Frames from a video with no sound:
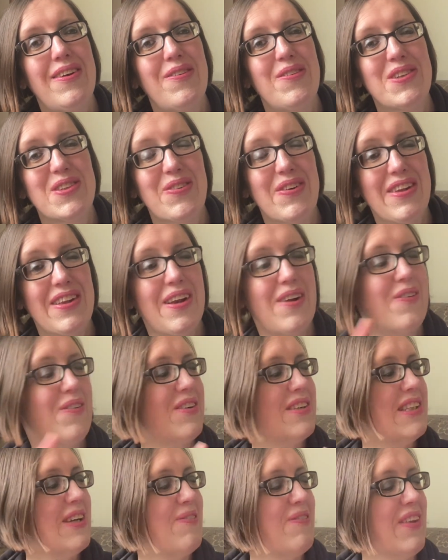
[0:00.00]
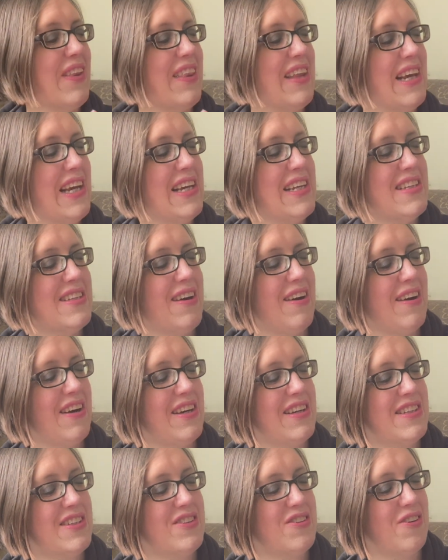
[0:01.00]
was a book that I wanted. But this
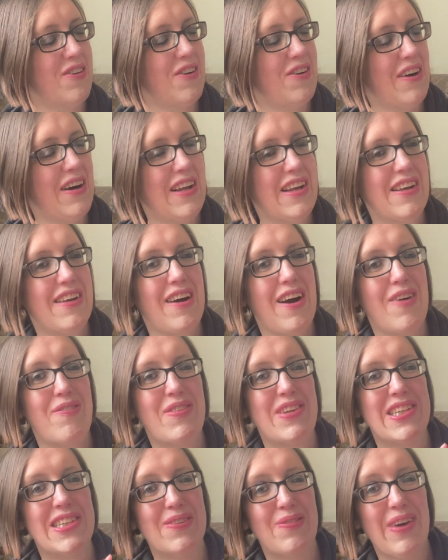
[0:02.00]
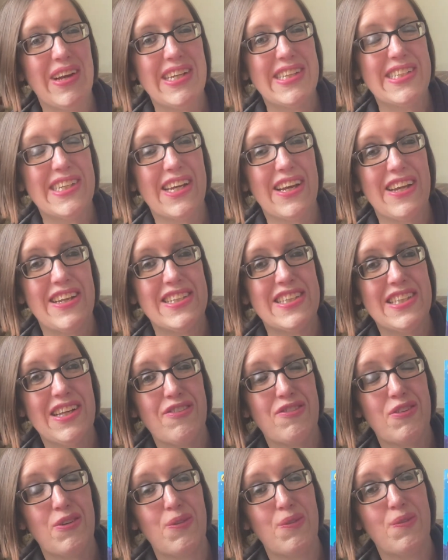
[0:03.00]
I saw and I've been debating it in
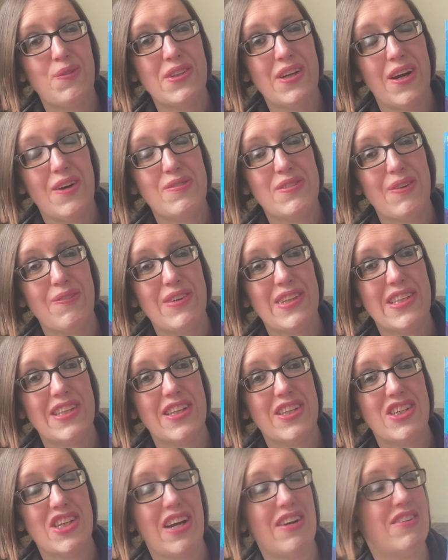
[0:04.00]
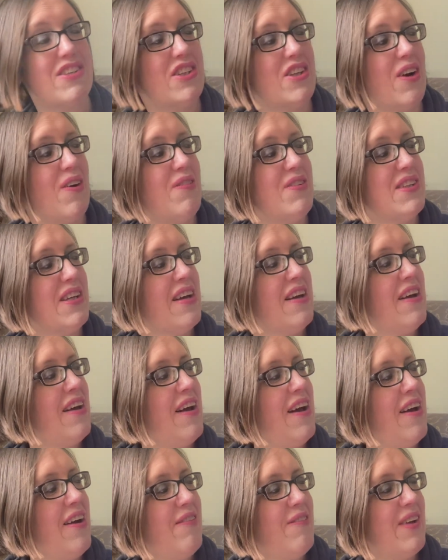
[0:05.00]
several times I've been to the charity shops.
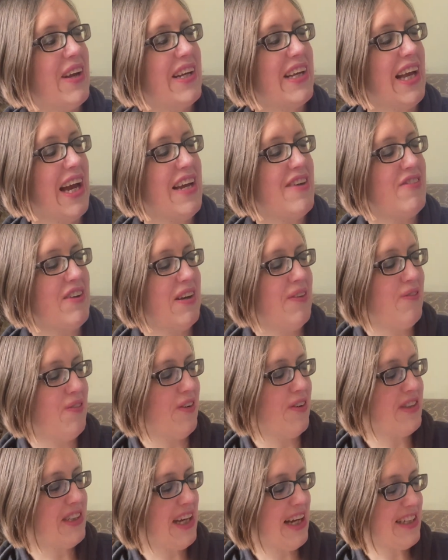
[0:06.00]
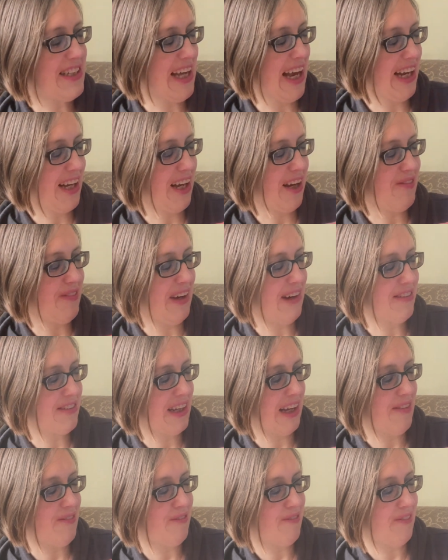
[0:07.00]
But I gave in and bought it. It's Echo
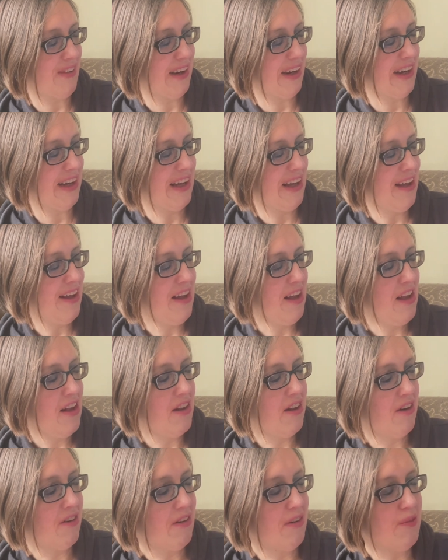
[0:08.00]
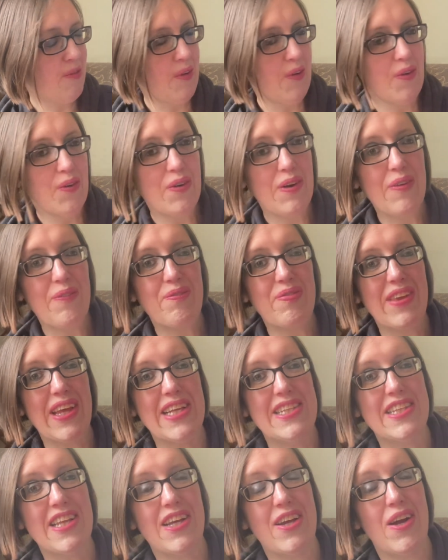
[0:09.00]
Mountain by Lauren Wolk.
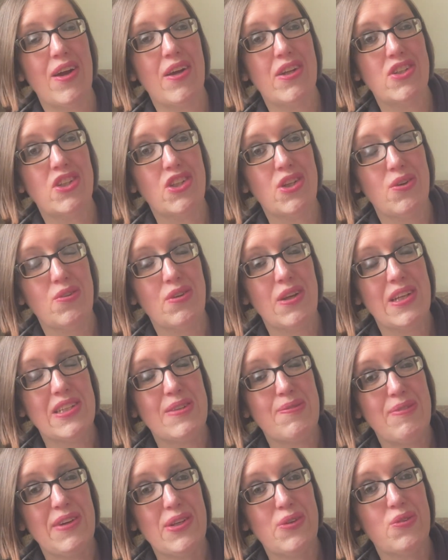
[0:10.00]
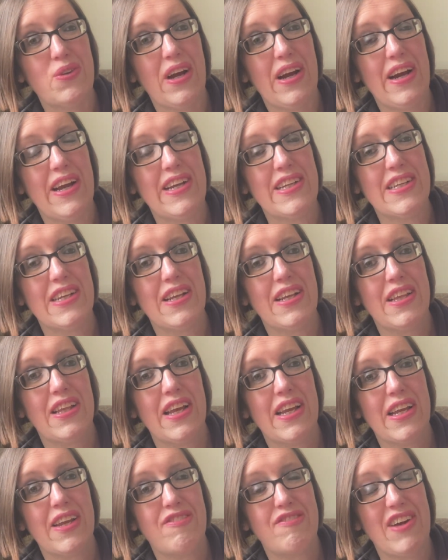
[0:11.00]
It's a child. It's a middle grade
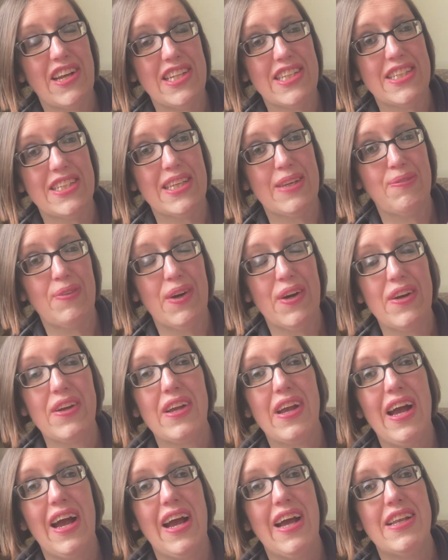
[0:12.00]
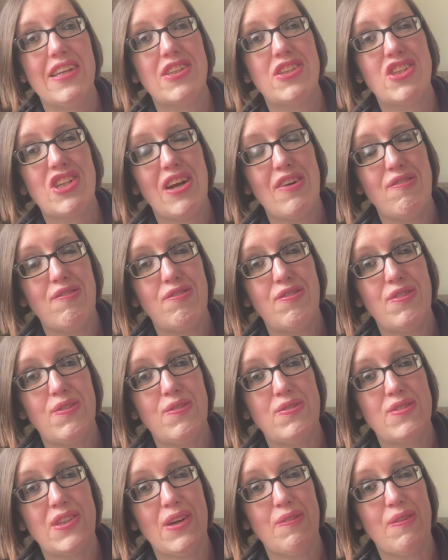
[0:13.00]
like fantasy book, and Jem
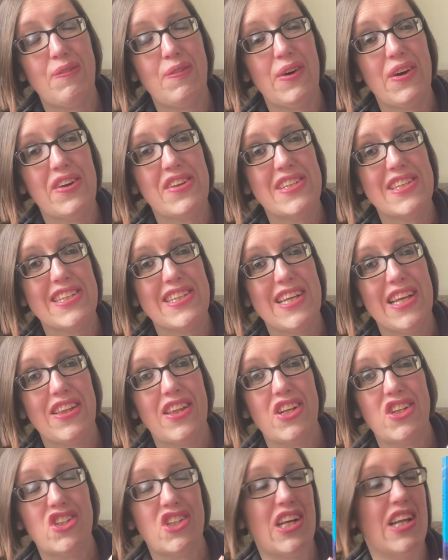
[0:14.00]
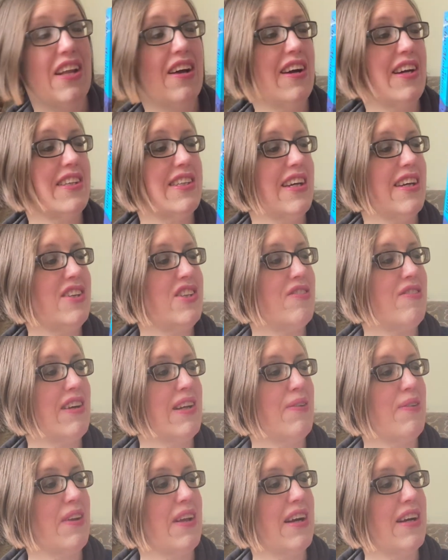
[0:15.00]
from Gem of Books has said that she liked it. She read it
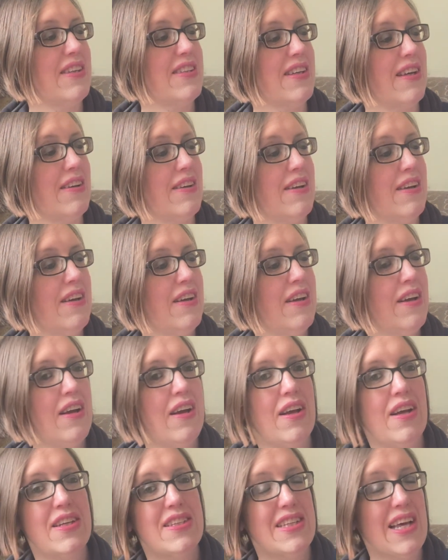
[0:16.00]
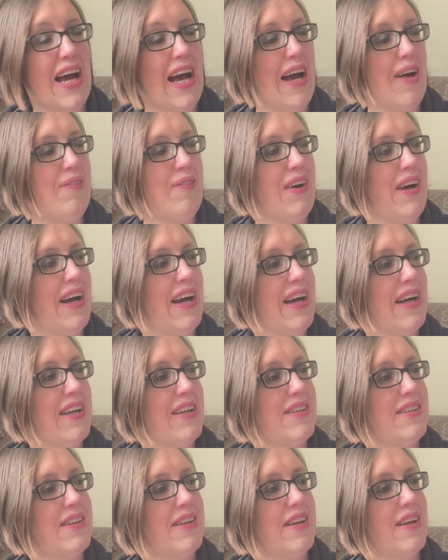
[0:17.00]
with her son, Sam,
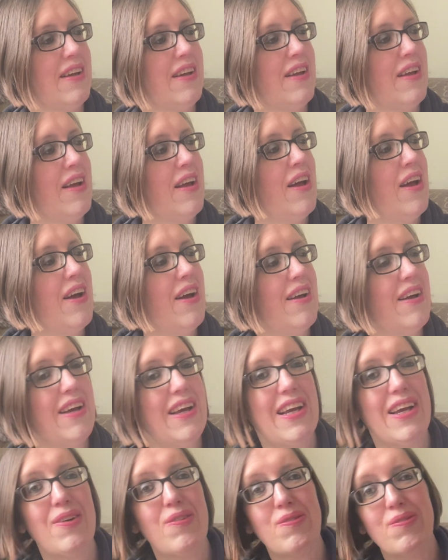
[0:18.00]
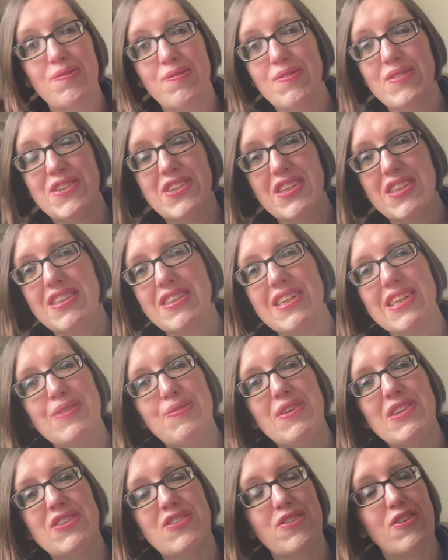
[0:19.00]
and it just it's
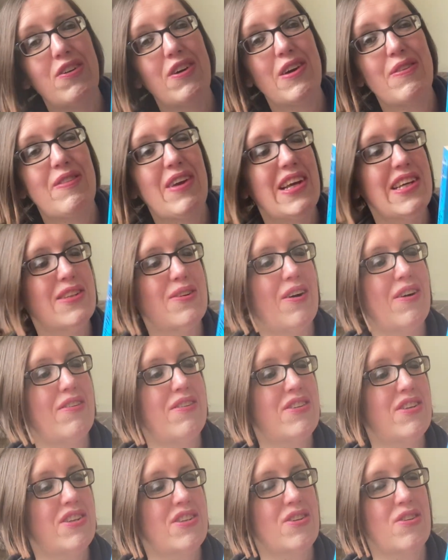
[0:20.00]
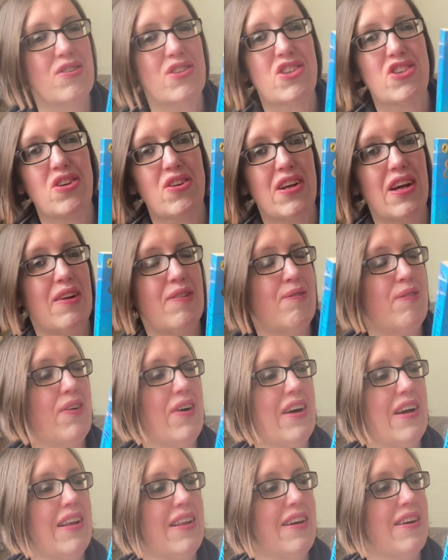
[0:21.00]
been drawing me. So I sort of sod it and
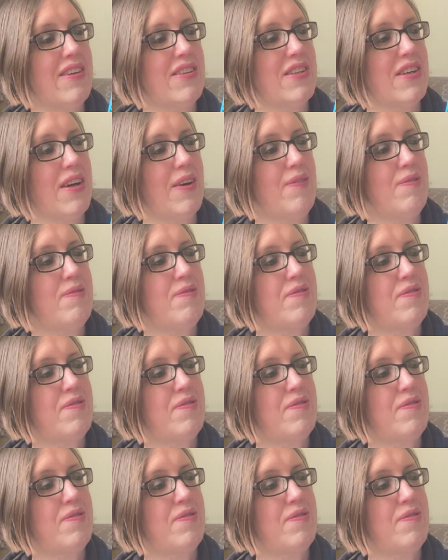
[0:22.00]
buy it last time.